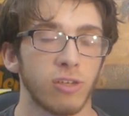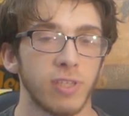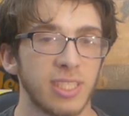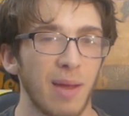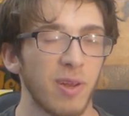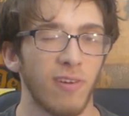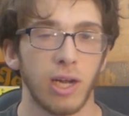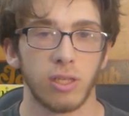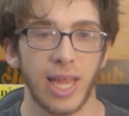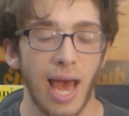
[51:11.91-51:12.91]
of a
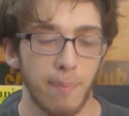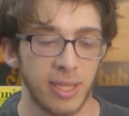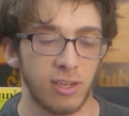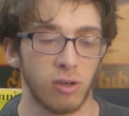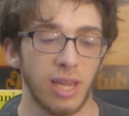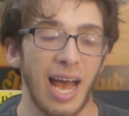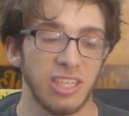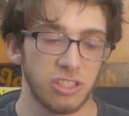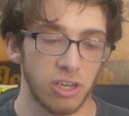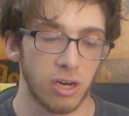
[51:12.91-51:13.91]
semifinal that happened here
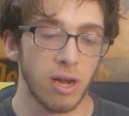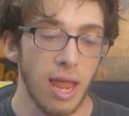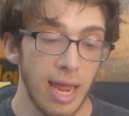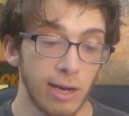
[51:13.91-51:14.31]
last year,